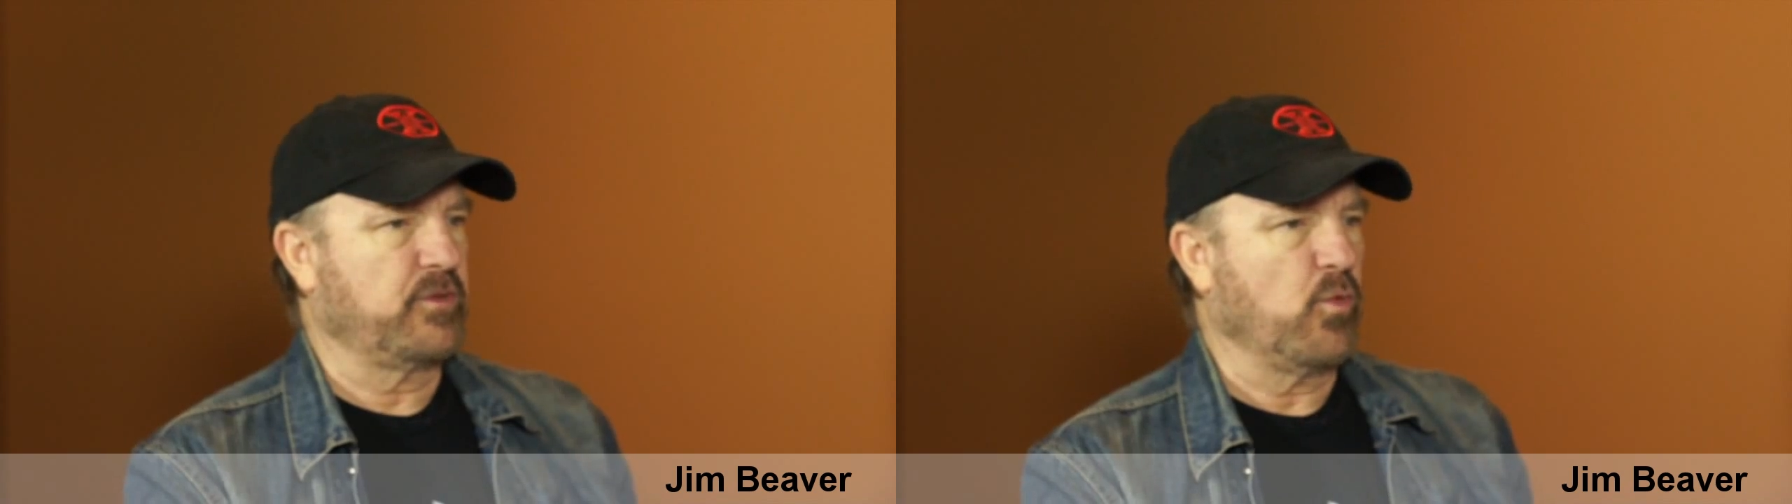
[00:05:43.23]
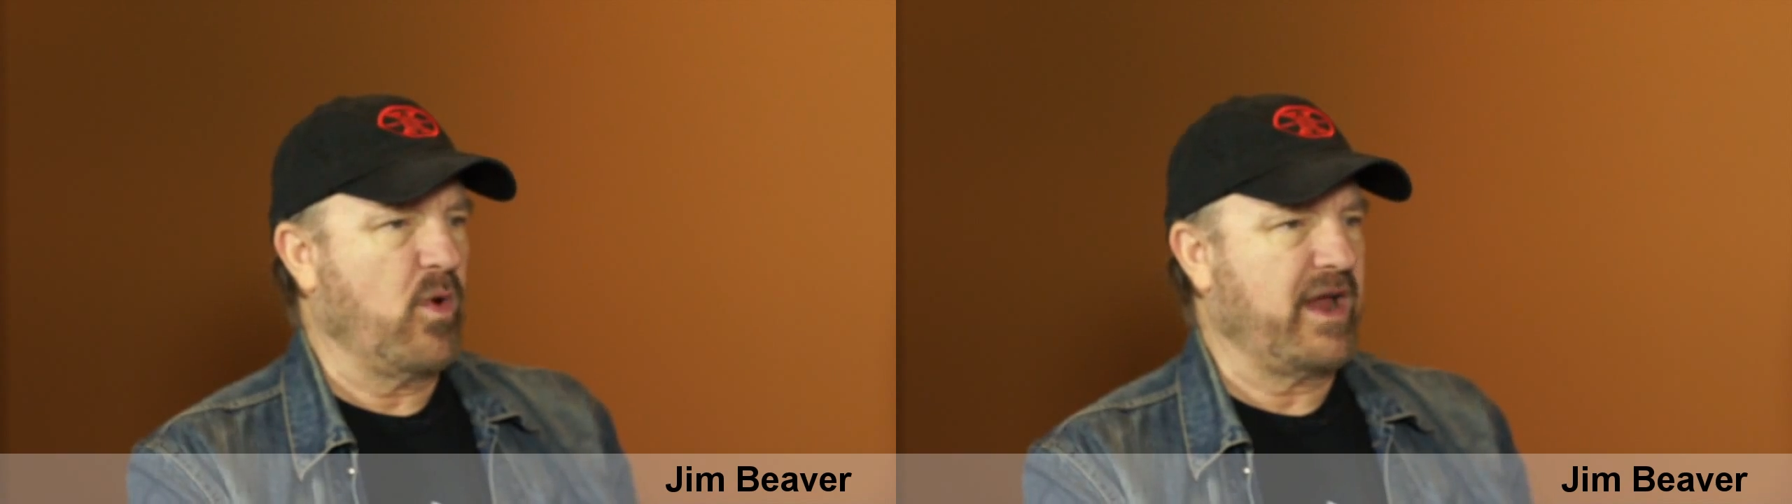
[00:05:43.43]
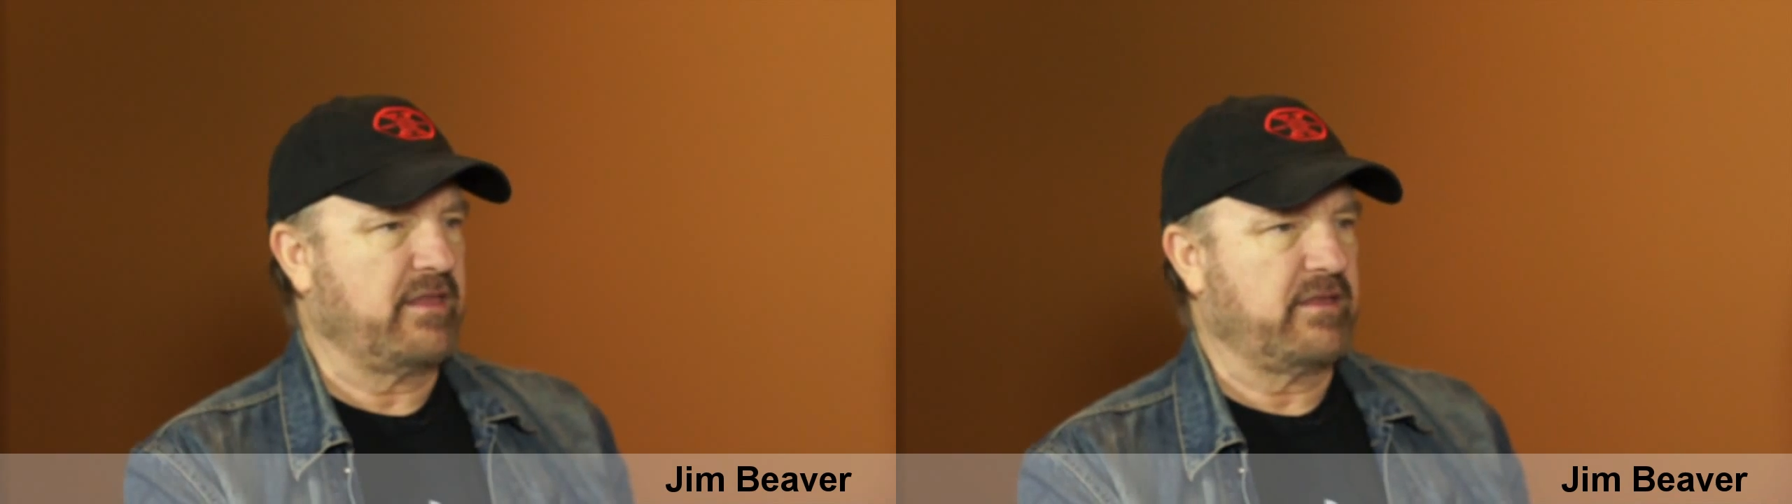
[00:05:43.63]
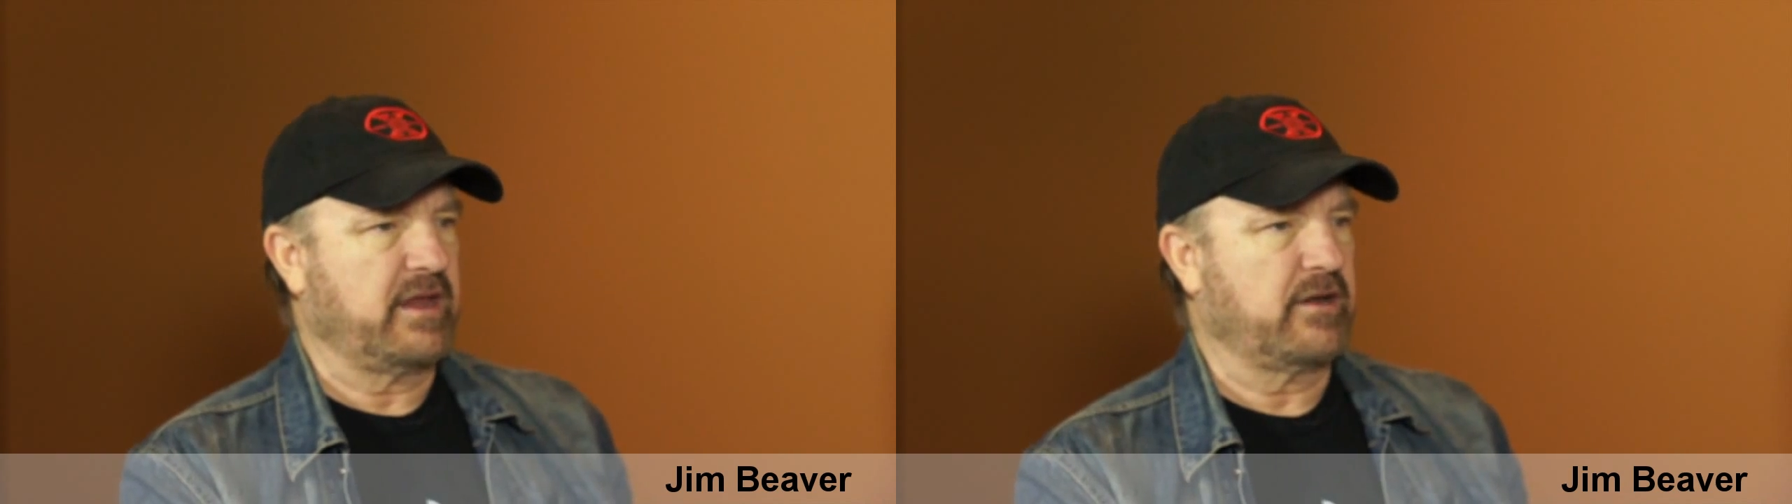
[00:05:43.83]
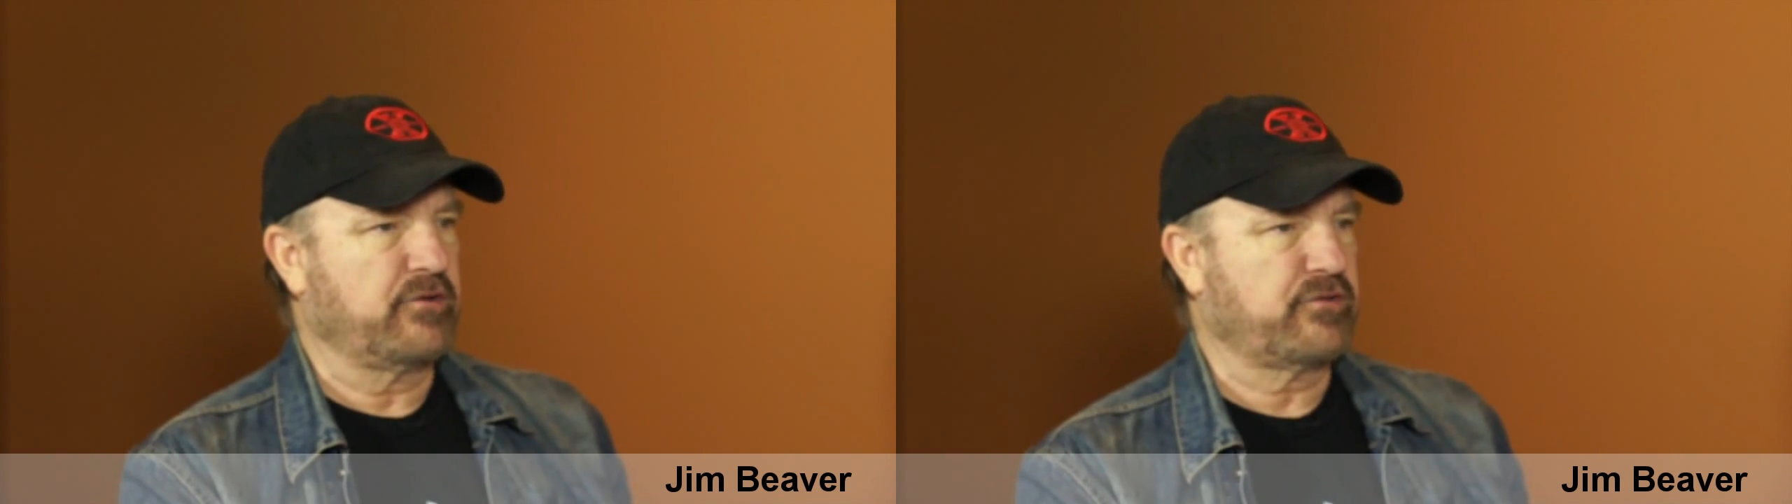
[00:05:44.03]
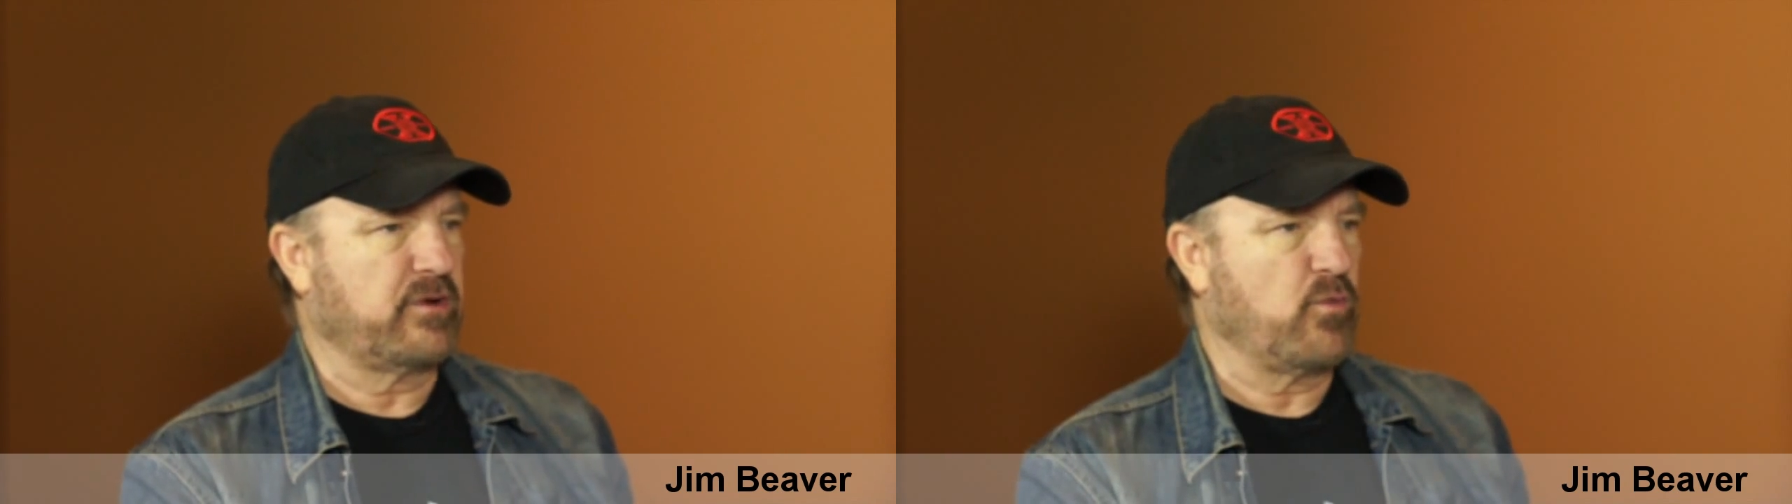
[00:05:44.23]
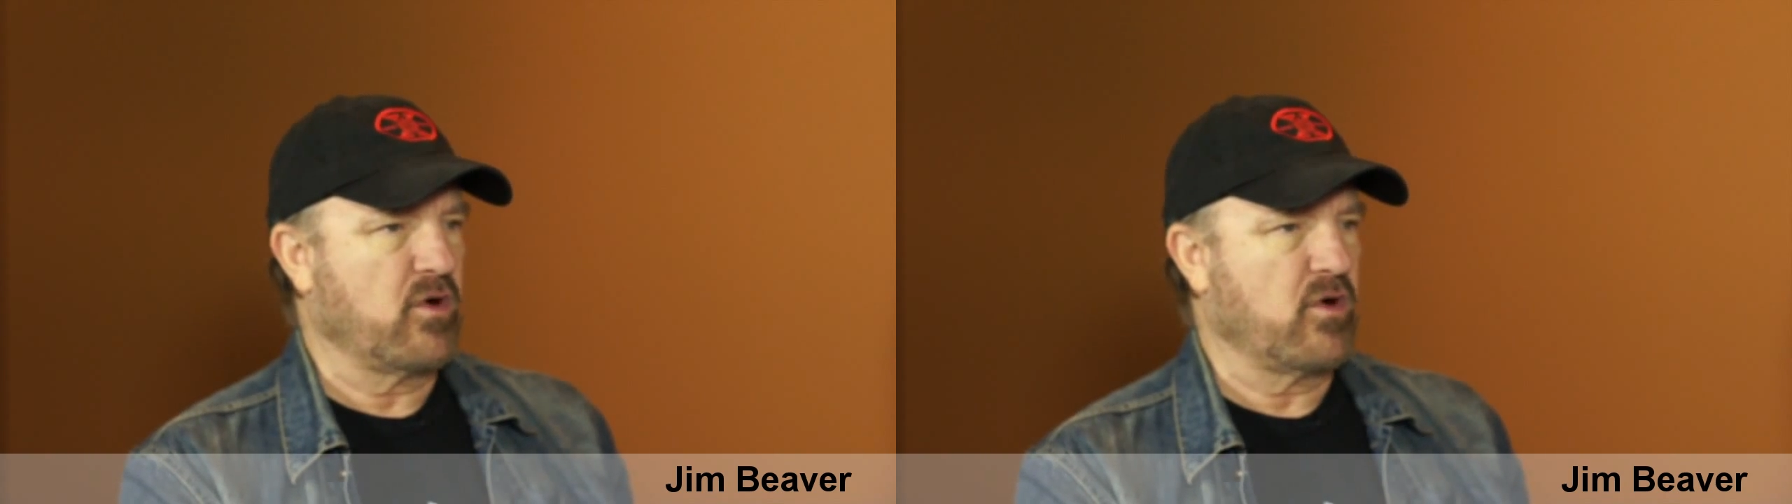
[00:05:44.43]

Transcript: the way the industry